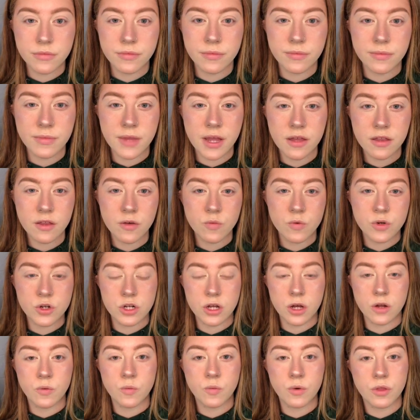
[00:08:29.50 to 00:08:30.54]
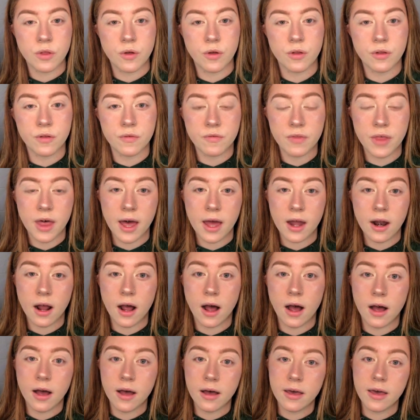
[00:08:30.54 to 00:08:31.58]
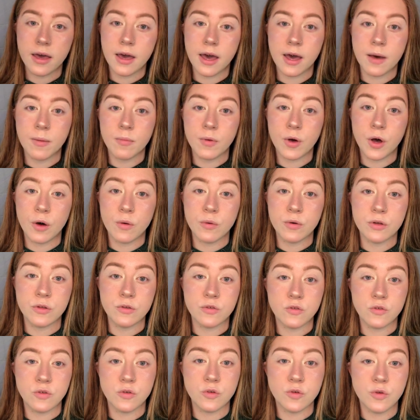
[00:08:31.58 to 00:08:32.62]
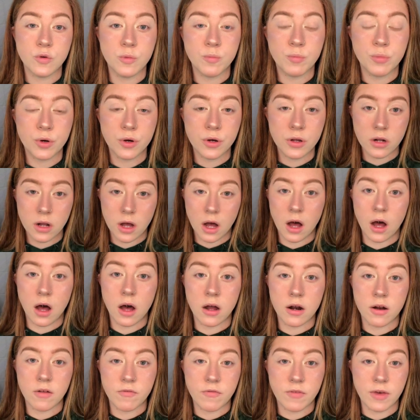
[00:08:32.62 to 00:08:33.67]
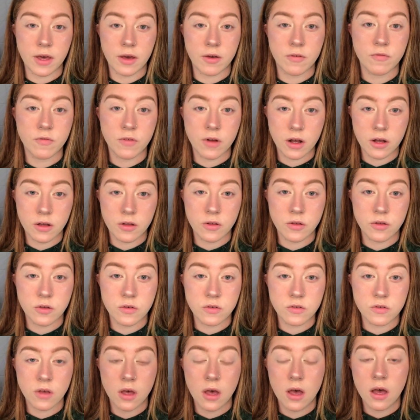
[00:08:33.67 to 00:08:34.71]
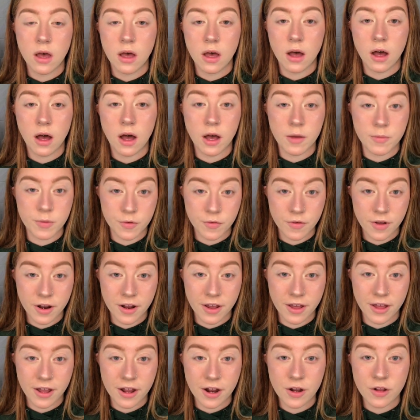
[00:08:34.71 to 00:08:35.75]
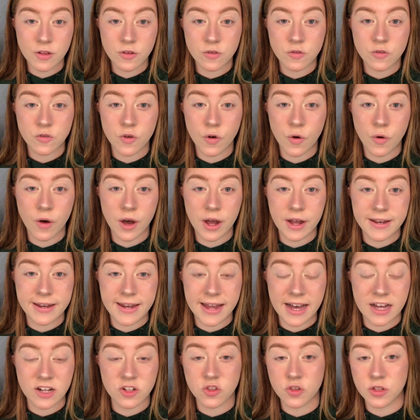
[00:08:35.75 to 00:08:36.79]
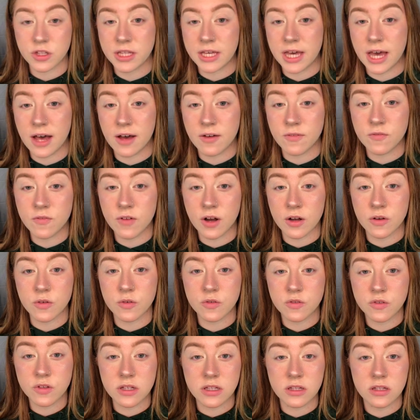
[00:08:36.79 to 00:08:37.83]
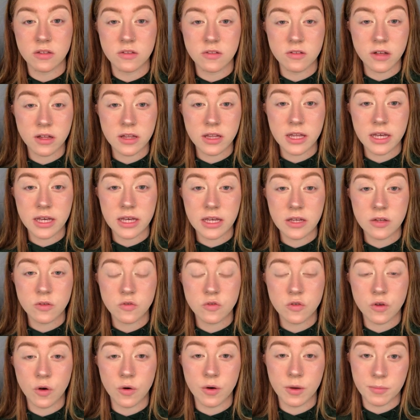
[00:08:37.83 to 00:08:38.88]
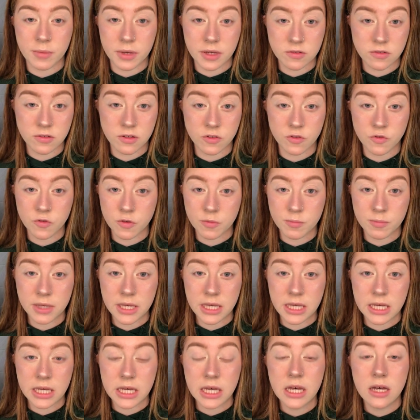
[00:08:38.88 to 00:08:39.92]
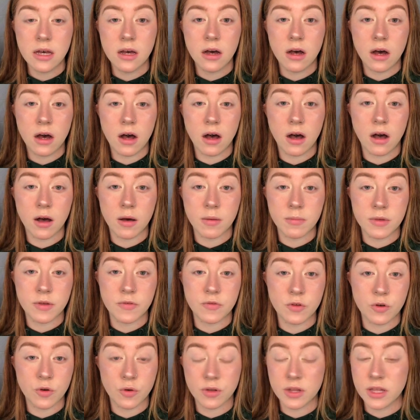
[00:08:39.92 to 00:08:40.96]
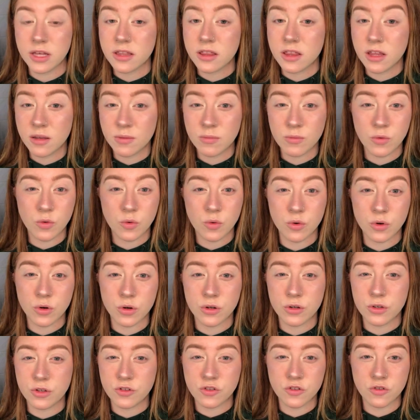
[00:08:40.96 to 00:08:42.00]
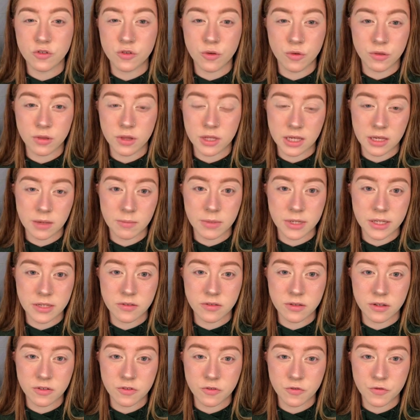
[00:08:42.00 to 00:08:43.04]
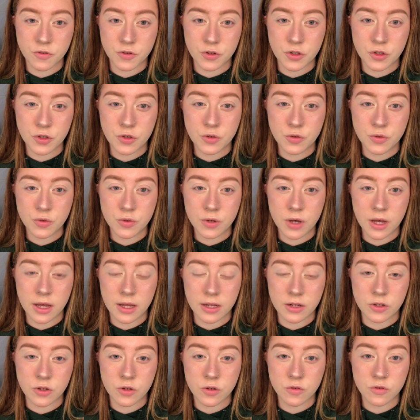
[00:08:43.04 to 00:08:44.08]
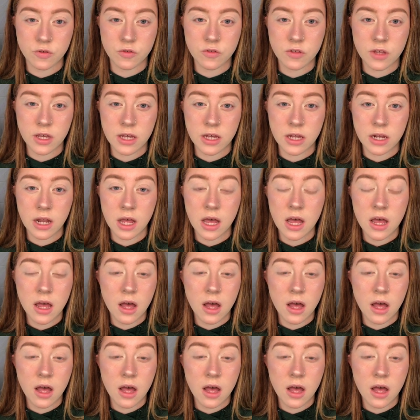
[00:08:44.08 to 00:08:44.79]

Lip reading: Now that we're done with all of that, I am going to put on fake freckles. I'm a redhead, so I naturally have freckles in the sunlight, so it makes sense for me. If you don't like them, or you just don't think it makes sense for you and your skin,